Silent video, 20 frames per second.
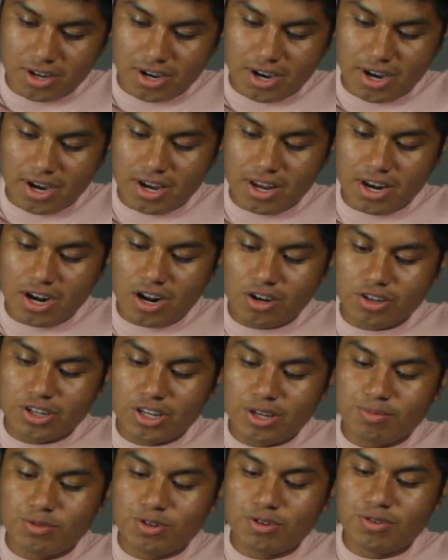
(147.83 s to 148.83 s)
And I'll
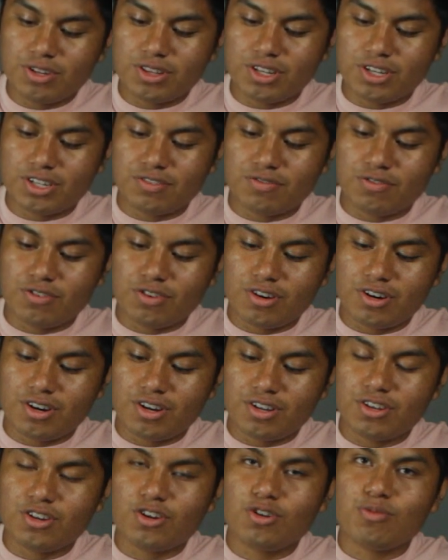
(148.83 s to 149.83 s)
keep doing this for
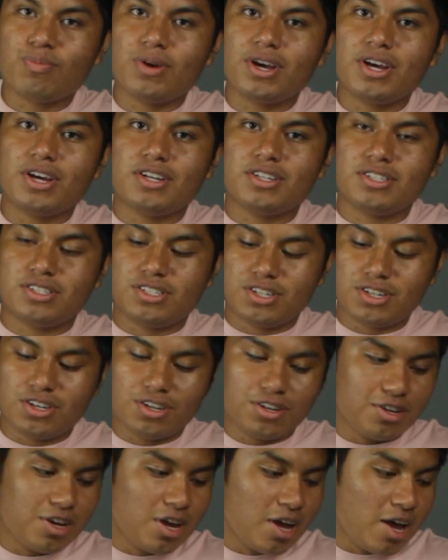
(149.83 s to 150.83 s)
a little bit
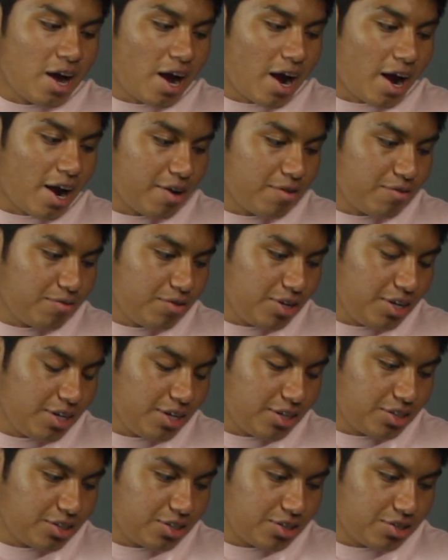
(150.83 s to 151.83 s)
until I
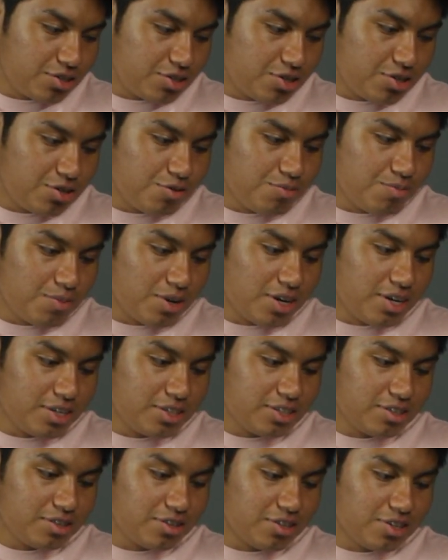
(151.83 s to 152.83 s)
reach 2
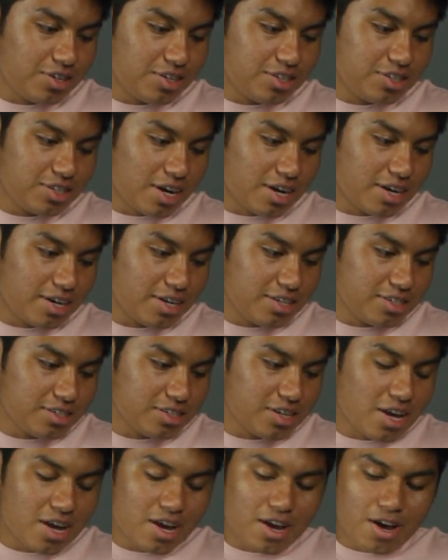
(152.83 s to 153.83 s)
minutes and 30
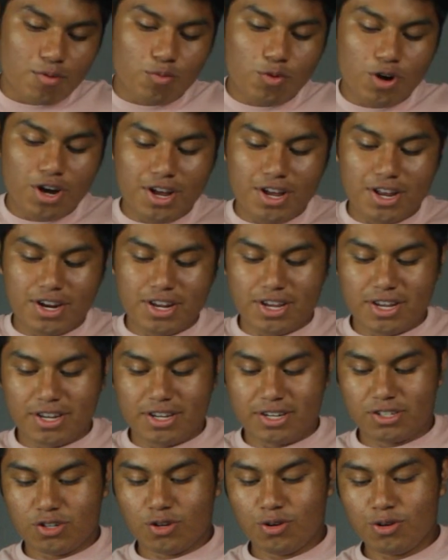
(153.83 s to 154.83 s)
seconds when
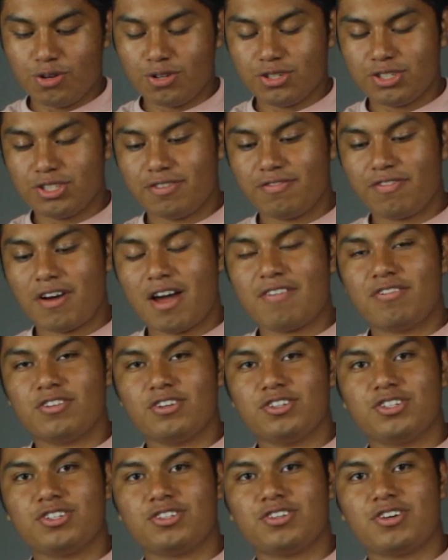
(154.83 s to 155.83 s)
it totals to
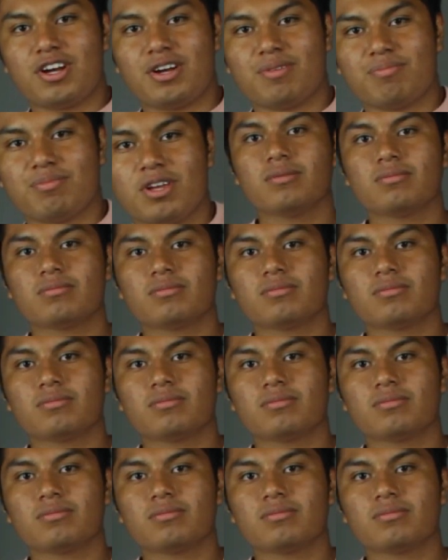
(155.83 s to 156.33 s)
500 grams.